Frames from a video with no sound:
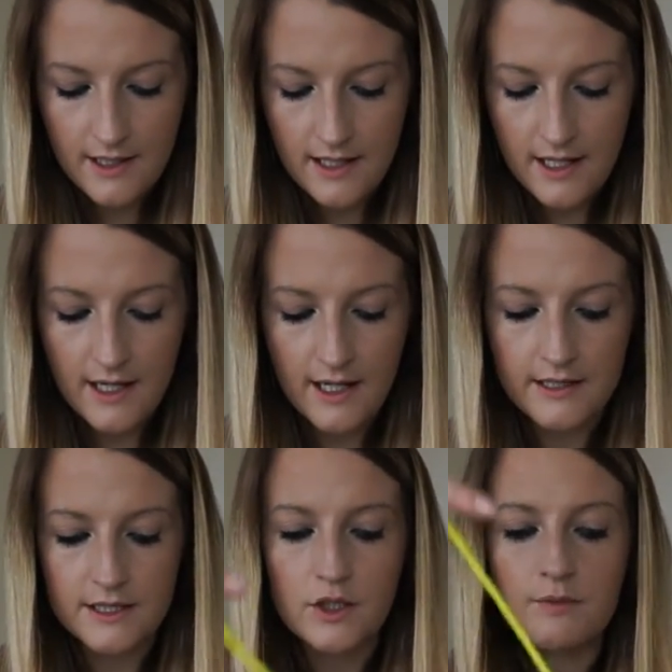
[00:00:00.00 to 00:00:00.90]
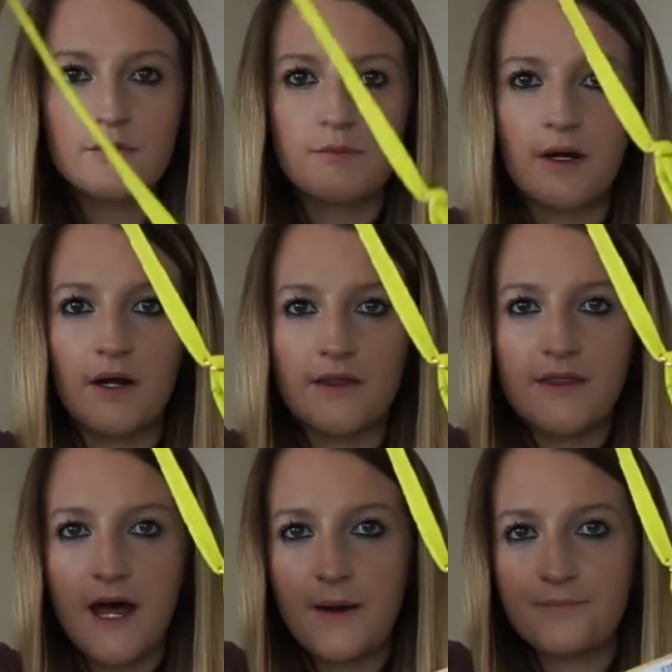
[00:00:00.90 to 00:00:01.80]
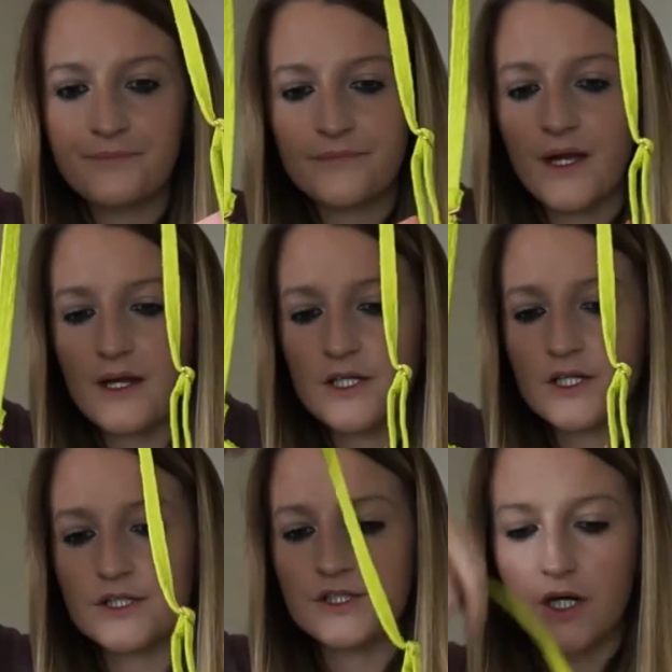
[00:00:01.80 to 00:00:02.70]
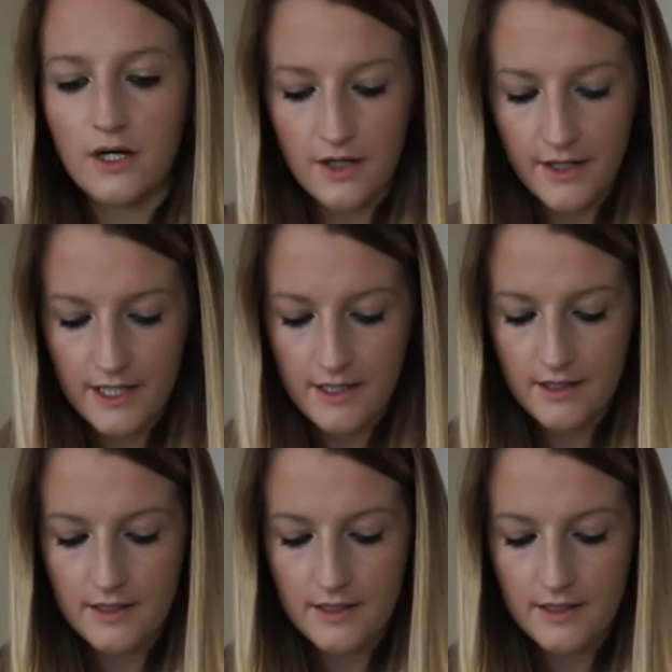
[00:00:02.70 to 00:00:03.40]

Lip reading: And it comes up like that, and you can tie,